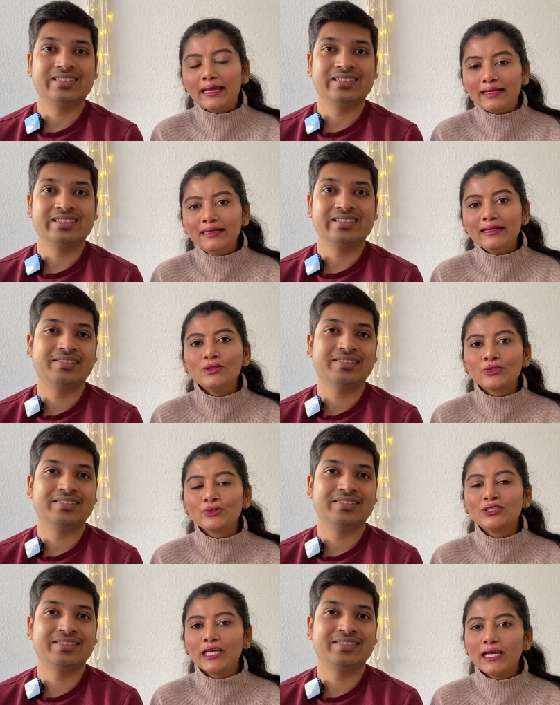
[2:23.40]
Speaker 1: end.
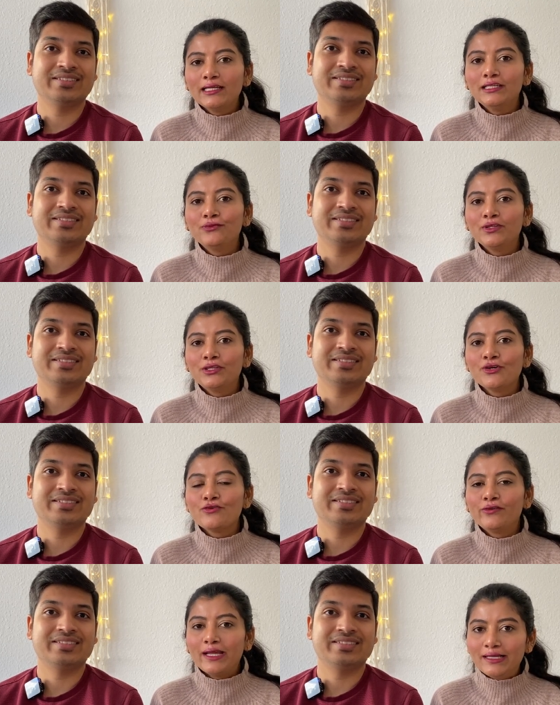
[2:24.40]
Also share it with
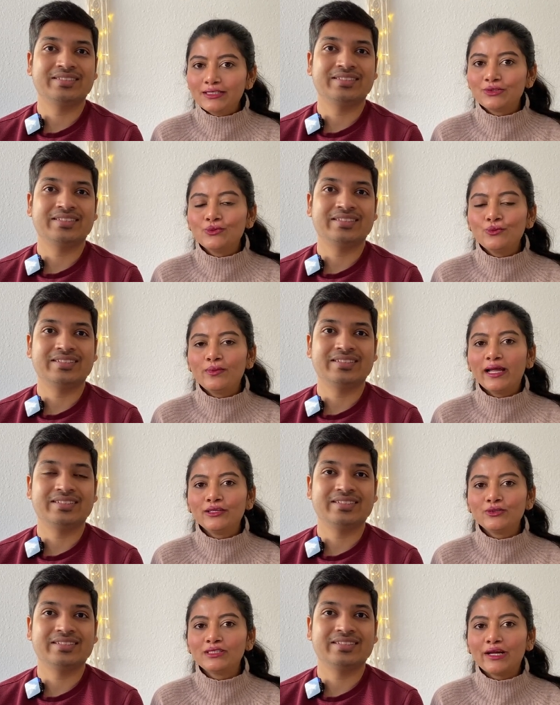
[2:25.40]
your friends who
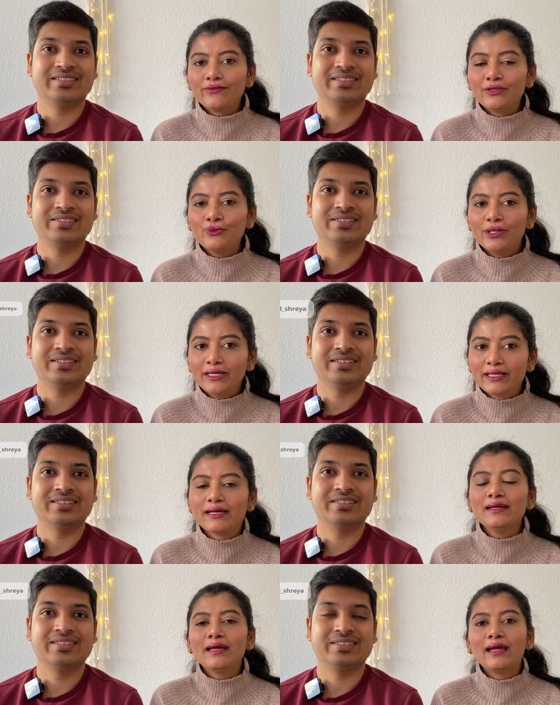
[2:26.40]
plan to travel to
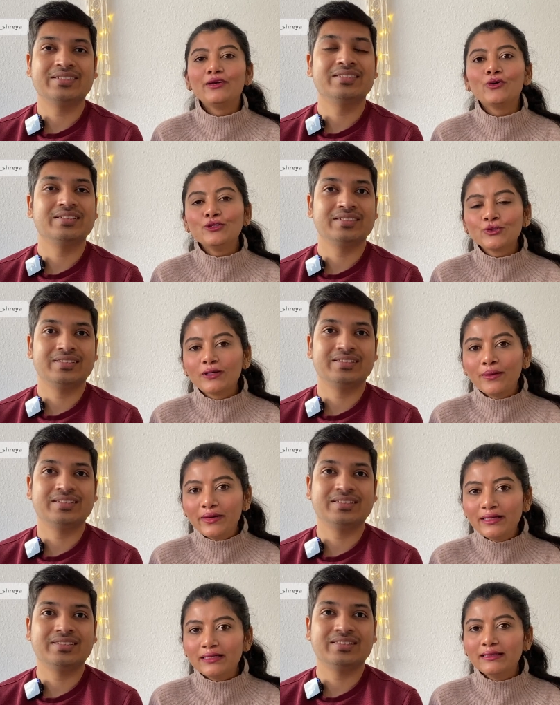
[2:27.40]
India, and also
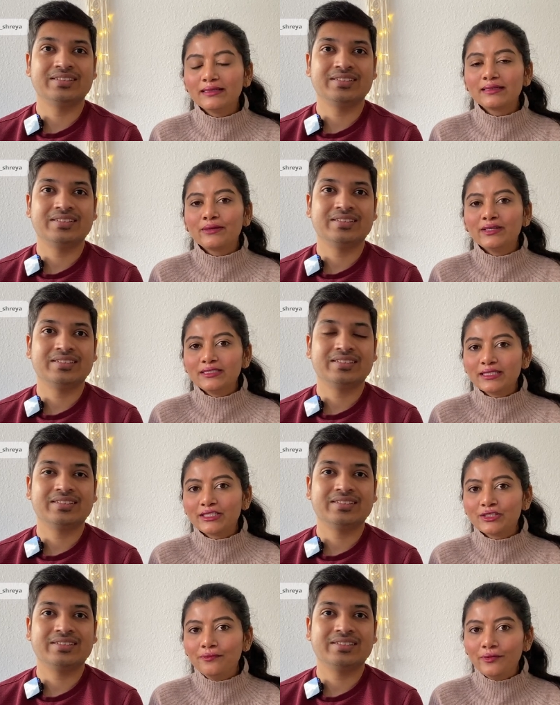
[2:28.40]
comment in the comment
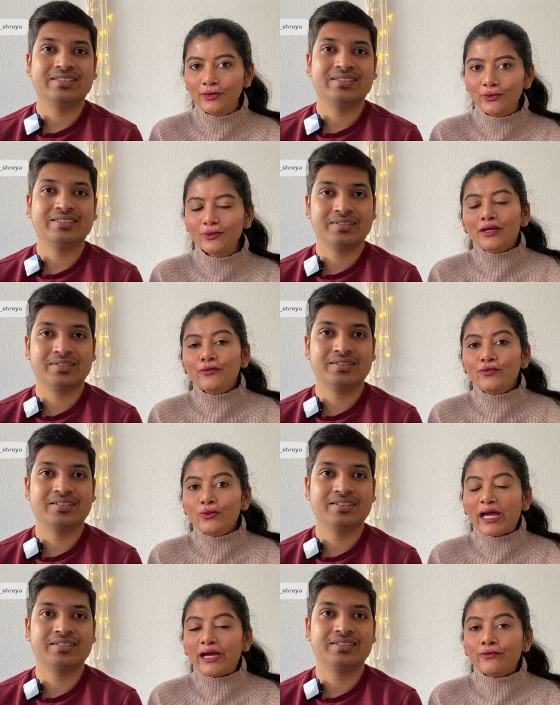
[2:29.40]
section below if
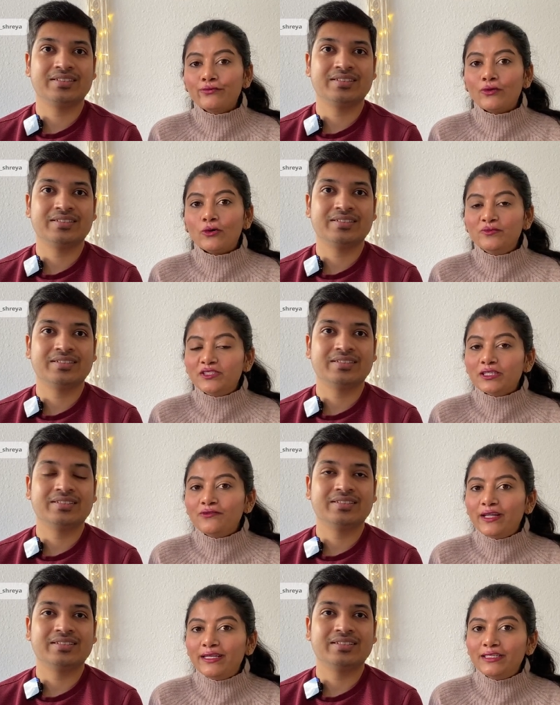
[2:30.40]
you have
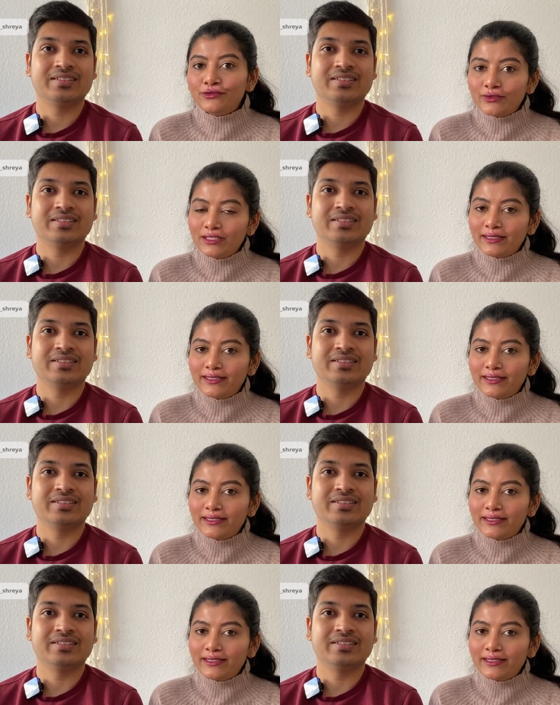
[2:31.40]
observed any different